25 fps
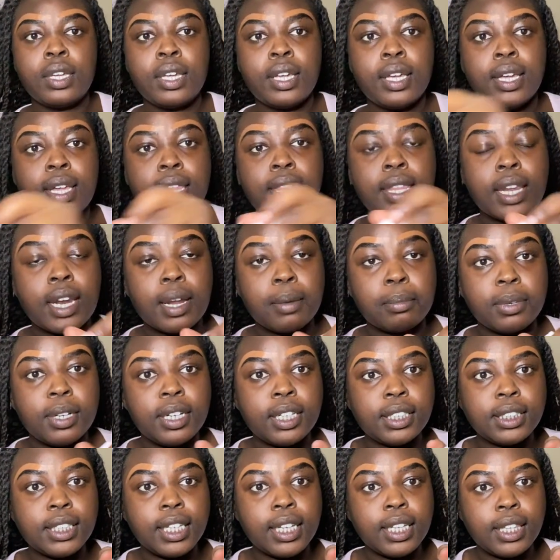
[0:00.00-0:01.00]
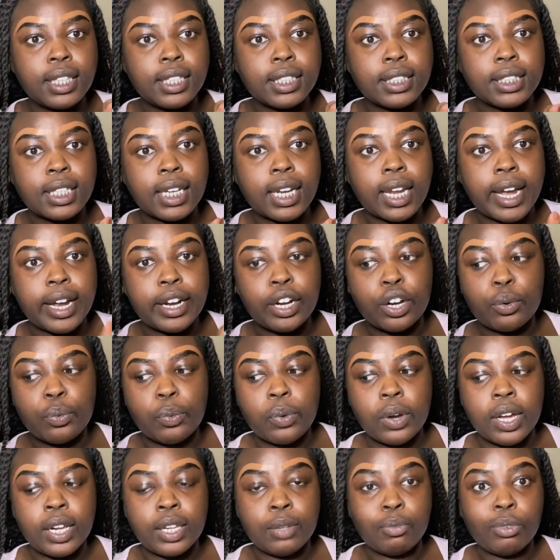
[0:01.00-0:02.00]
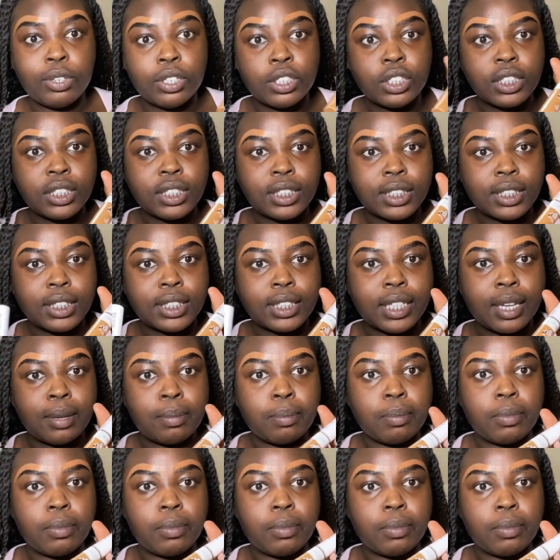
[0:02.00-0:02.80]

And then I'm gonna take this lighter one, which is the same